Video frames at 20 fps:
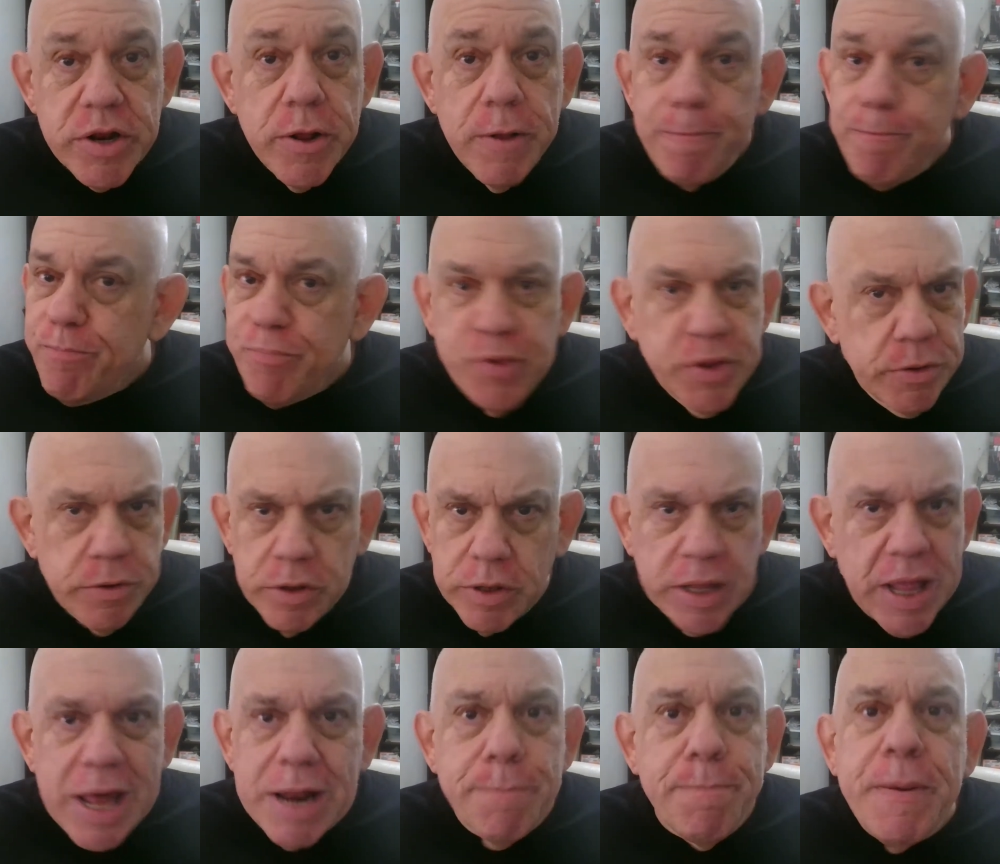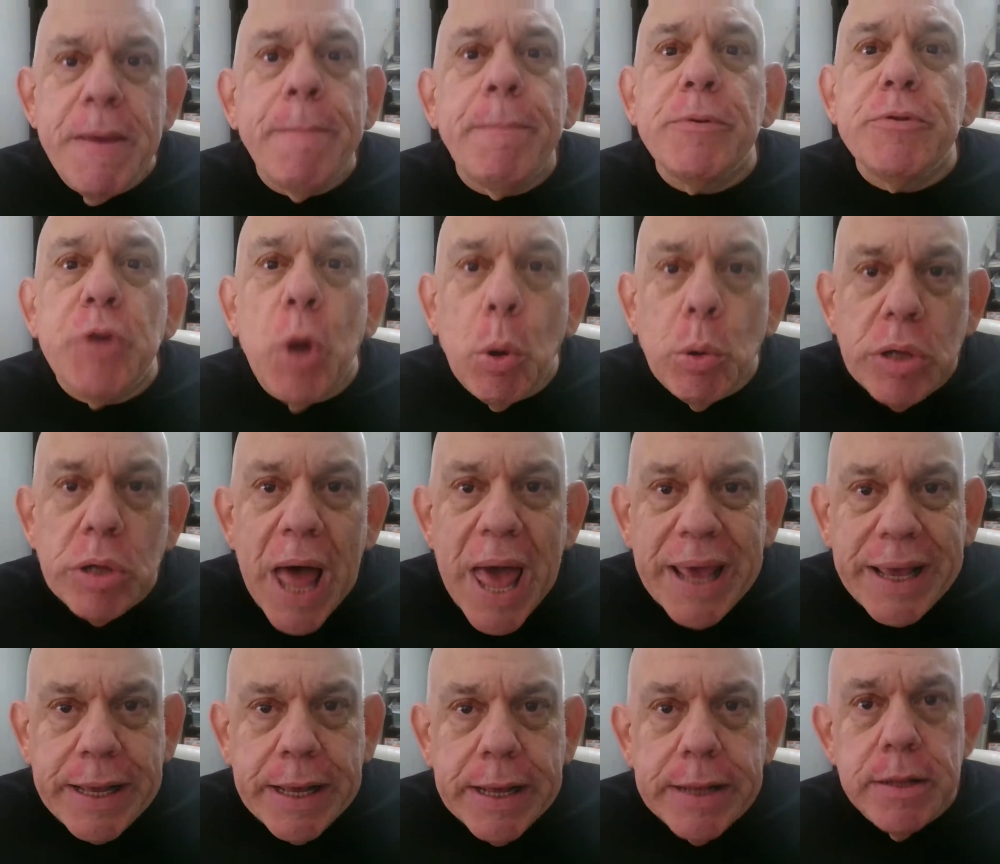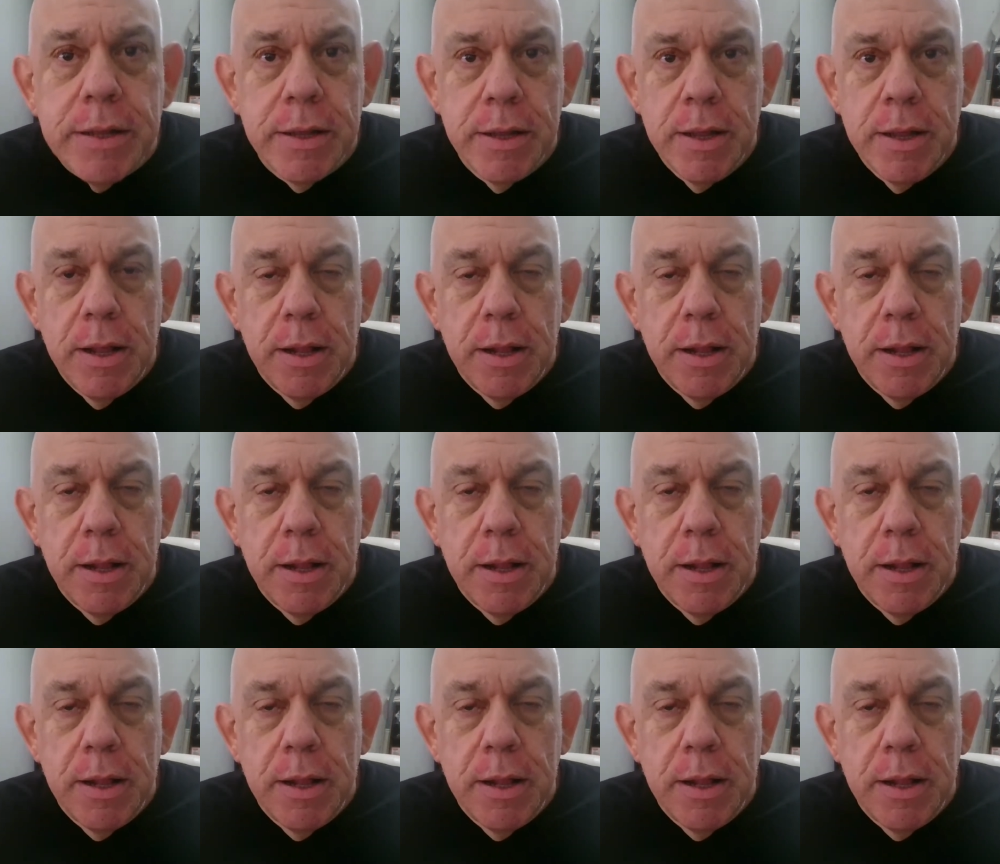A lot of people don't like it.